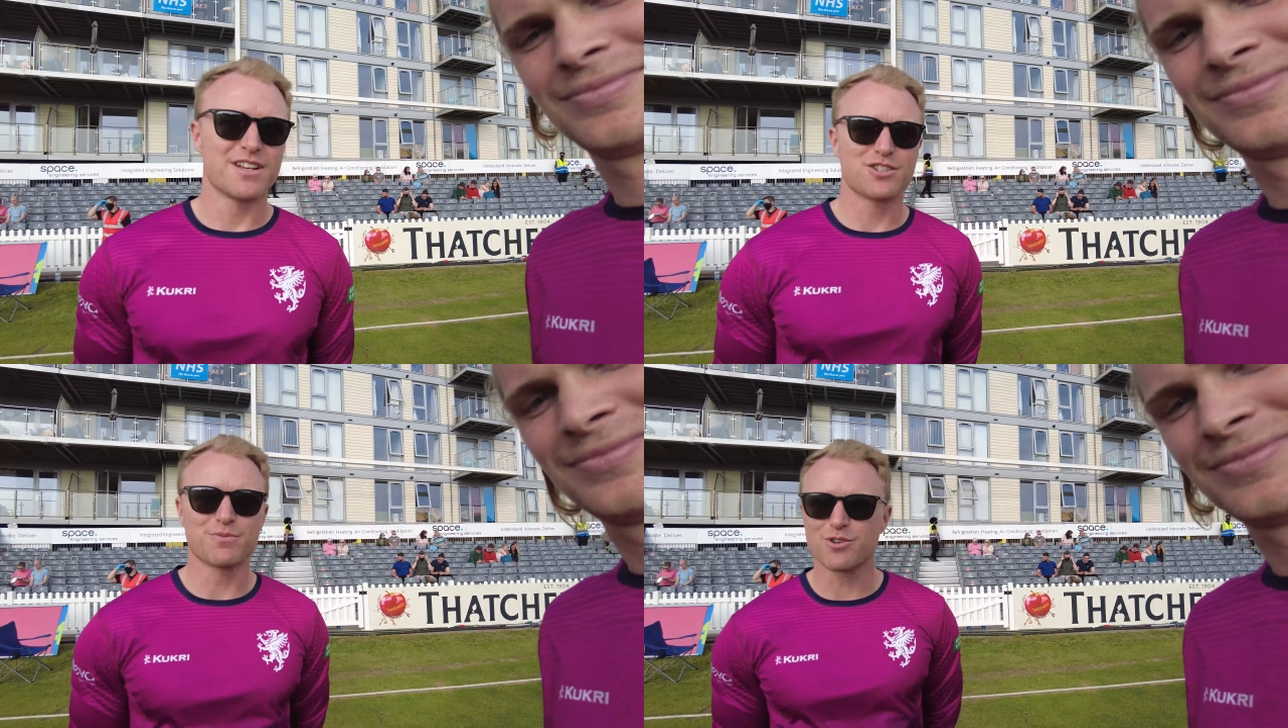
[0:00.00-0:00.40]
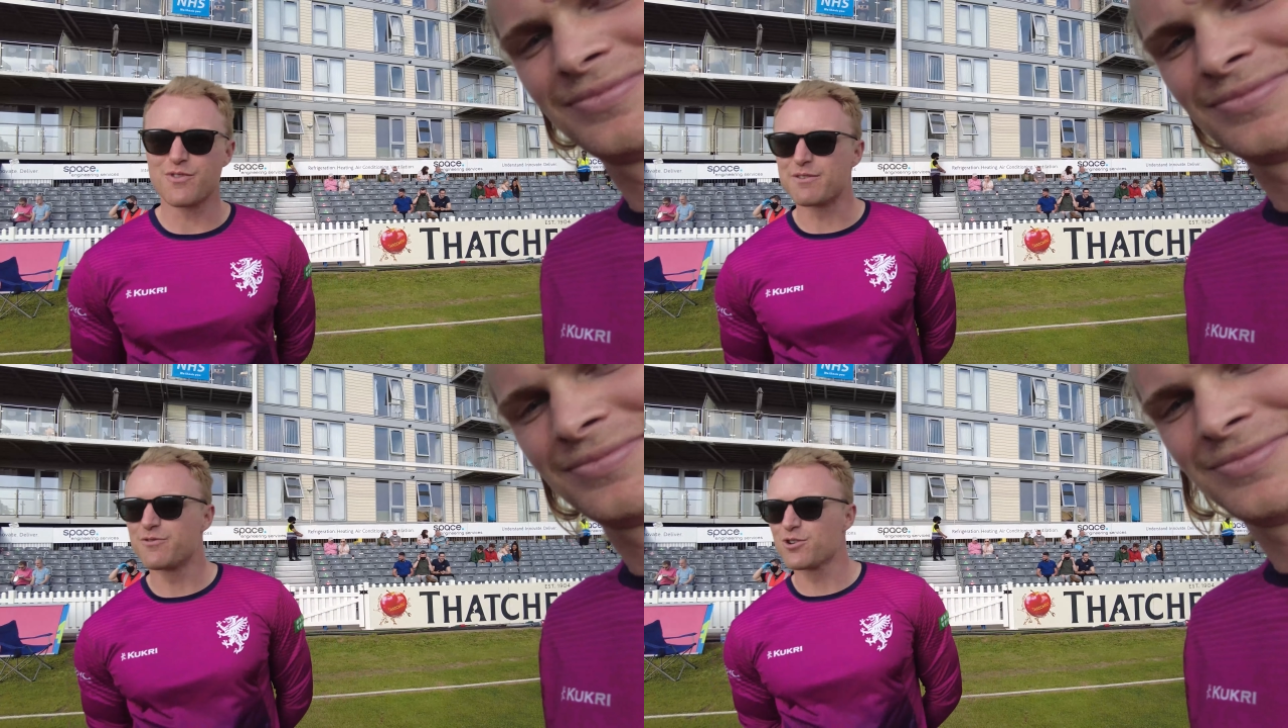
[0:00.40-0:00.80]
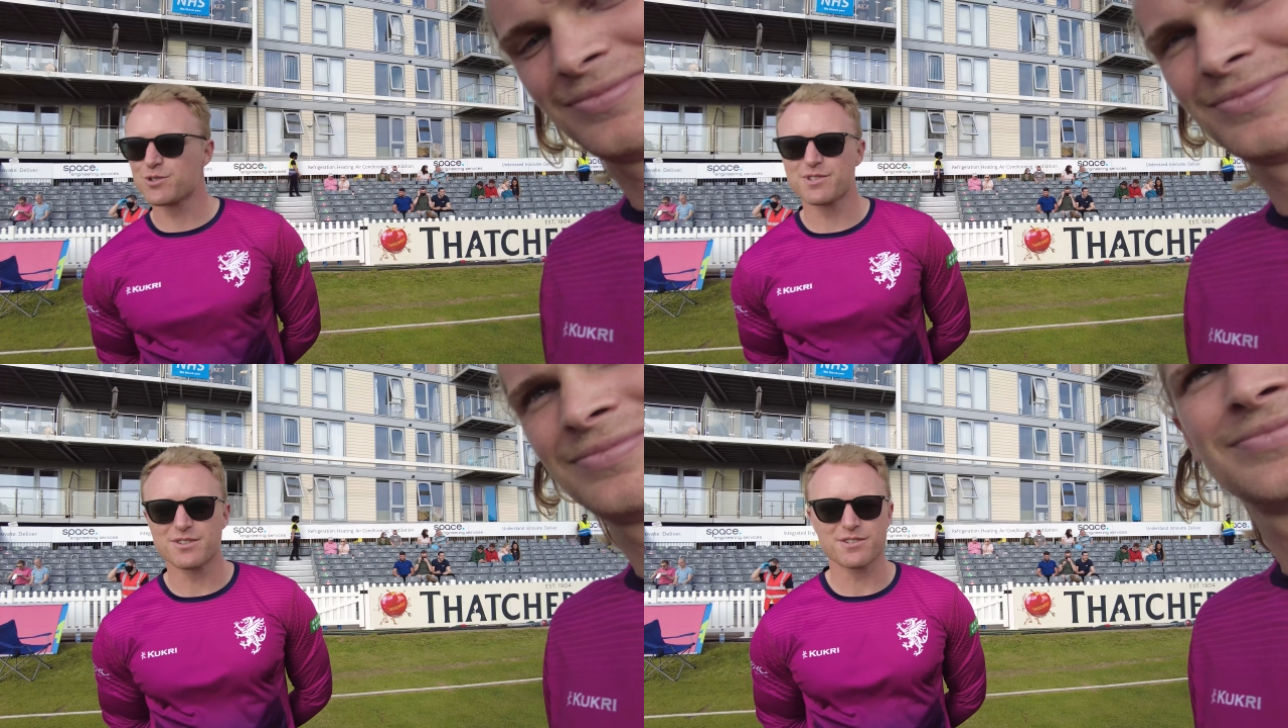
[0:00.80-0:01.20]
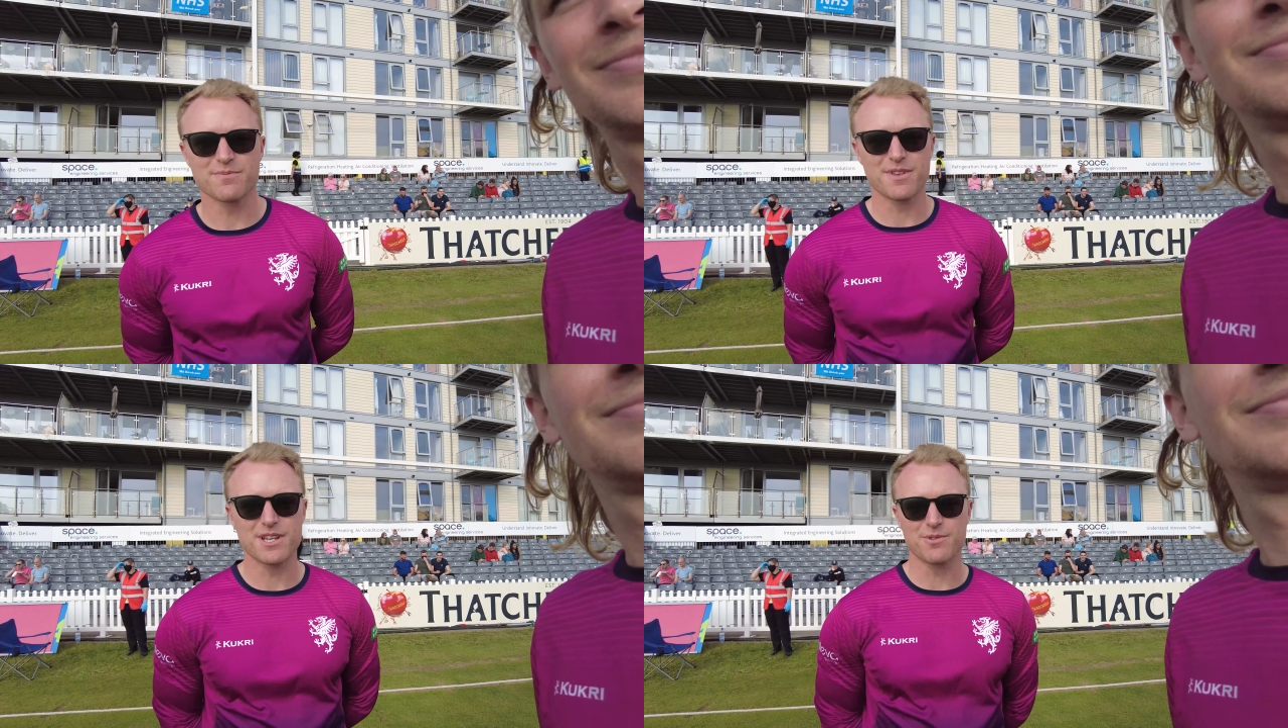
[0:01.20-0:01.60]
some good reinforcements to
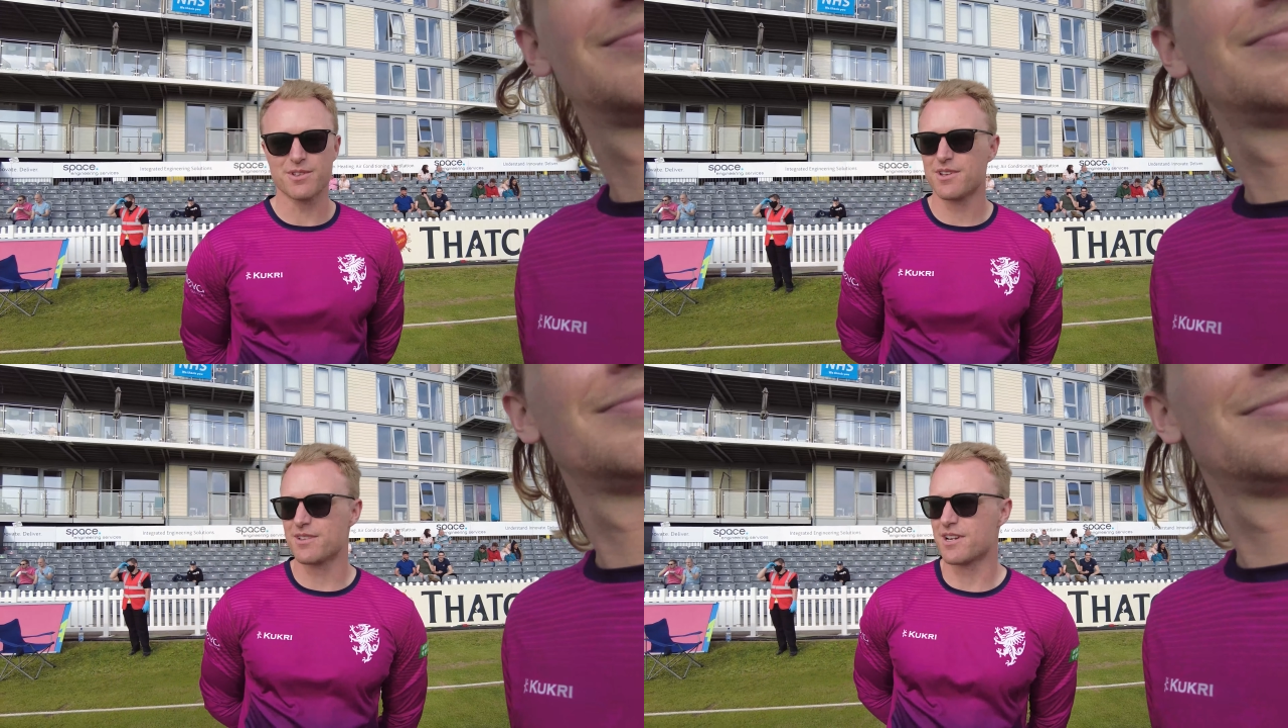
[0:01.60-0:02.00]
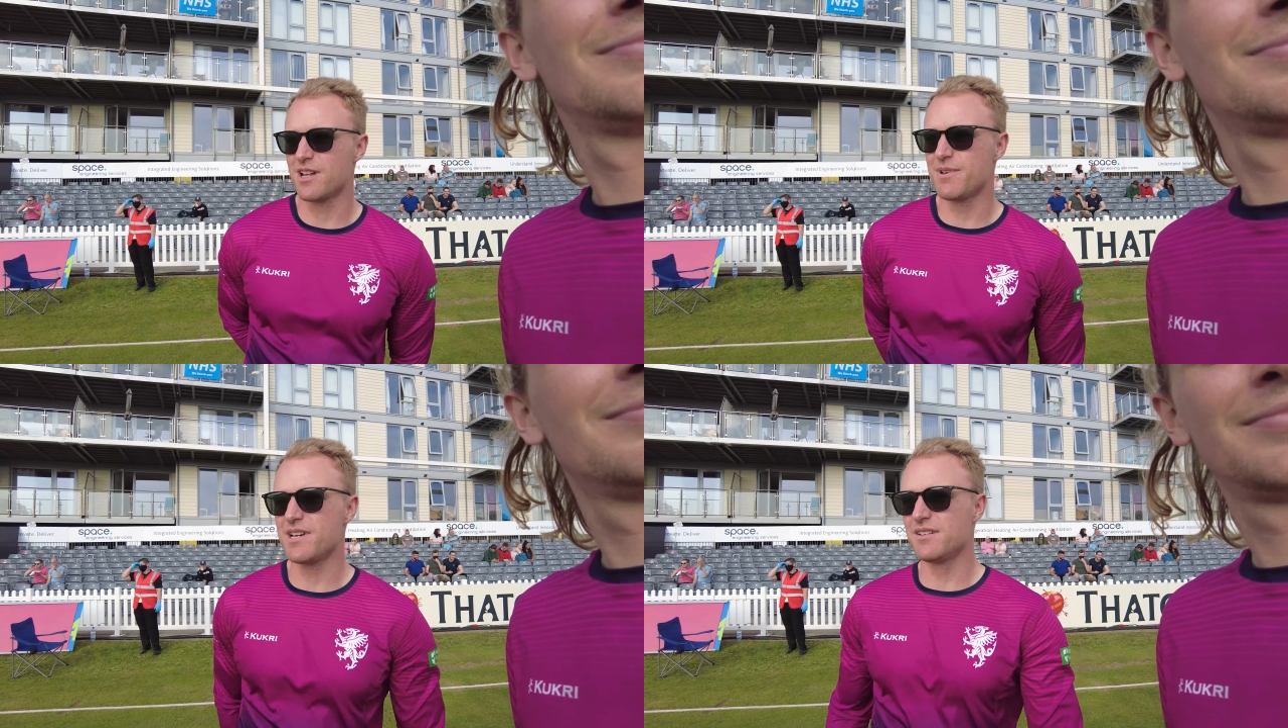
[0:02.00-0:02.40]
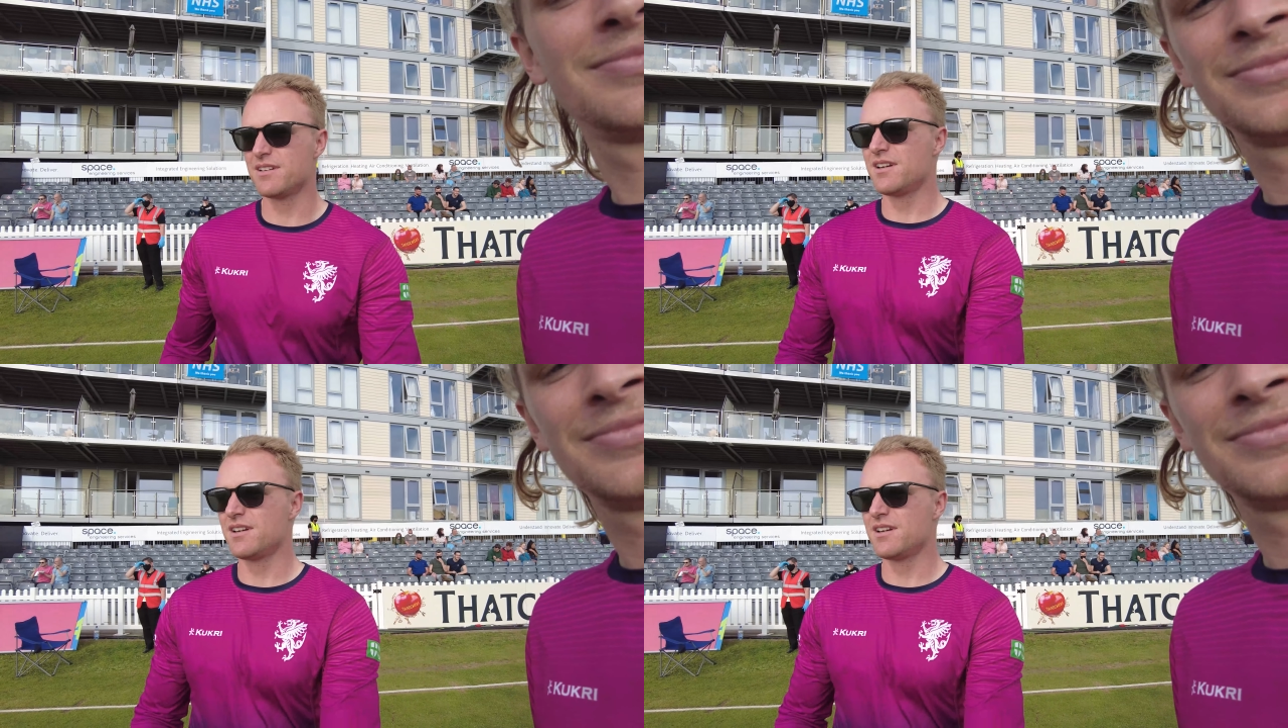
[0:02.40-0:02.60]
some things we're doing at the club here.